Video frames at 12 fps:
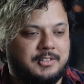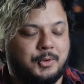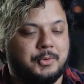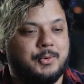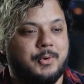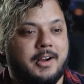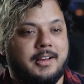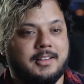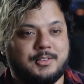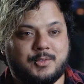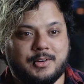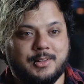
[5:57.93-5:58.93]
I sold
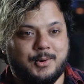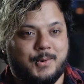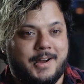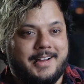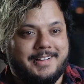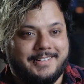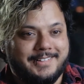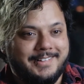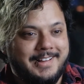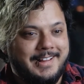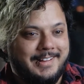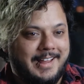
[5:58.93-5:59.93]
grass for a little while,
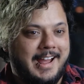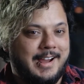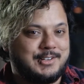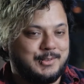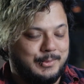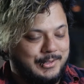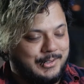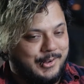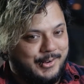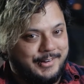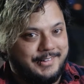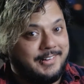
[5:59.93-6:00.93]
actual
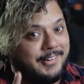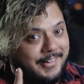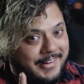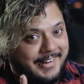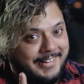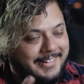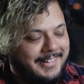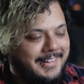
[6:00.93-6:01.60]
lawn, all right?